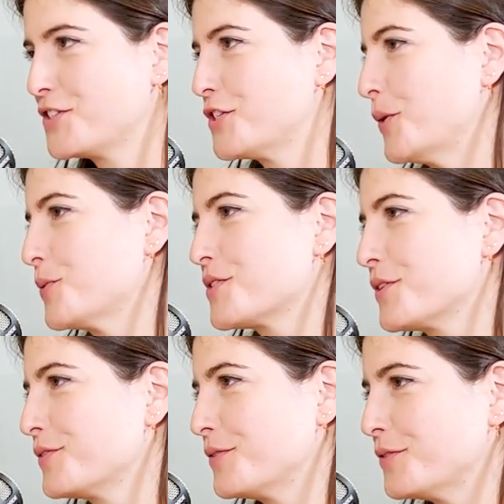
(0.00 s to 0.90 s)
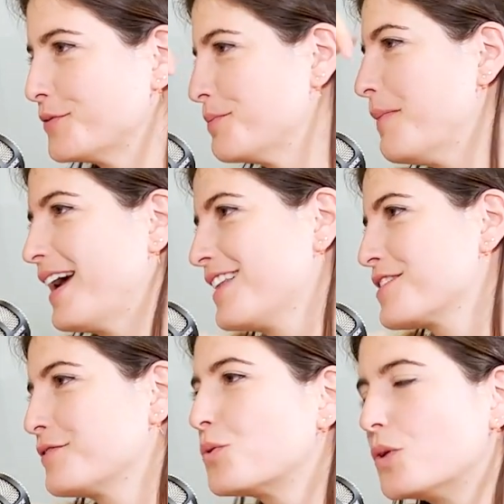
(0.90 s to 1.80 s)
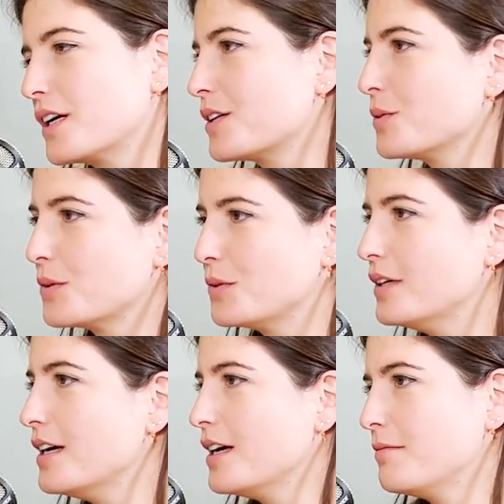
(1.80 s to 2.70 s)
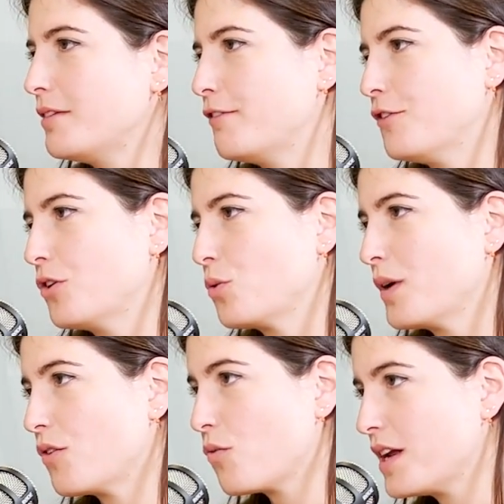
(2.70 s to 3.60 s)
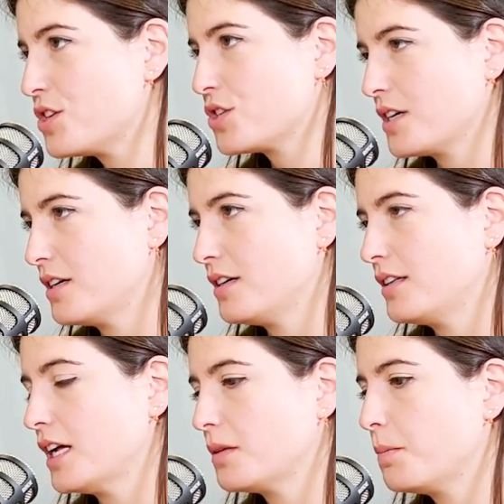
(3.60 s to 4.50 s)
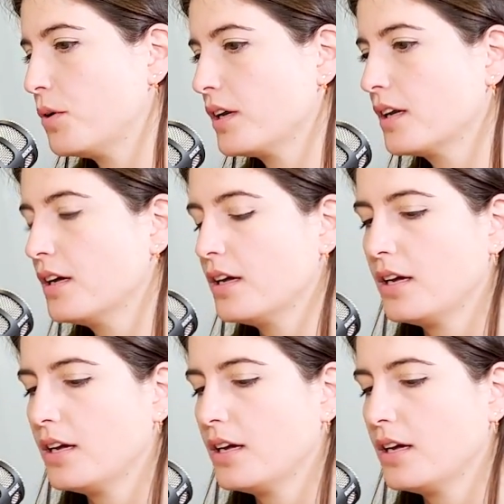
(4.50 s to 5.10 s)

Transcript: tons of miles of work to do before we reach that point.